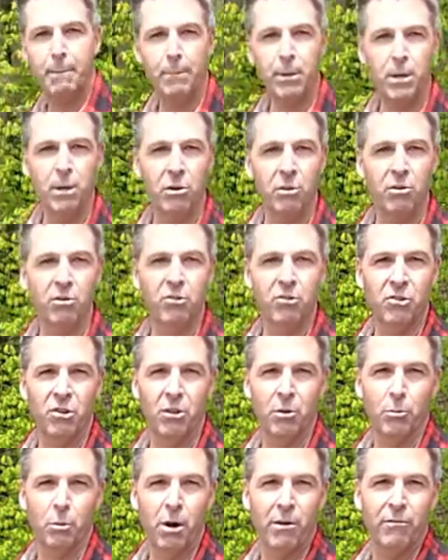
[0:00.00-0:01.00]
be used
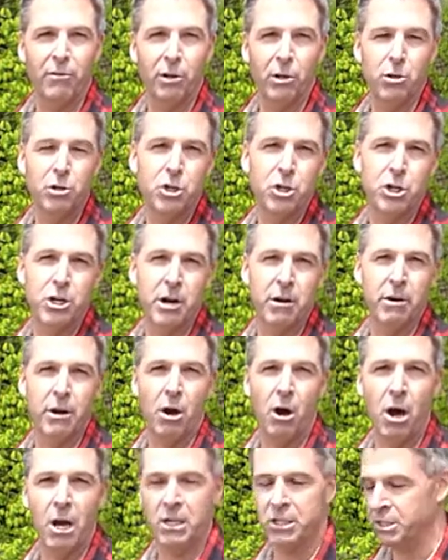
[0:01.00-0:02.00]
on the revolutionary
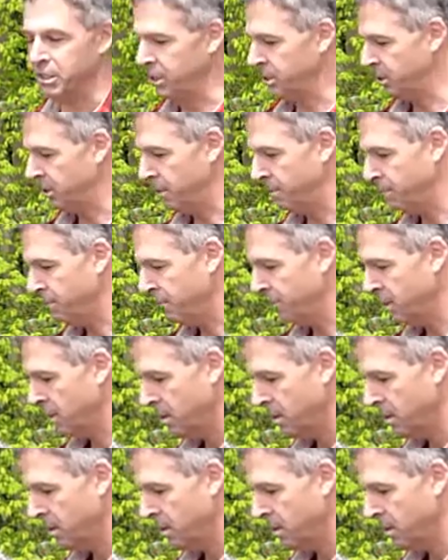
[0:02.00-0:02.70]
Hawx system,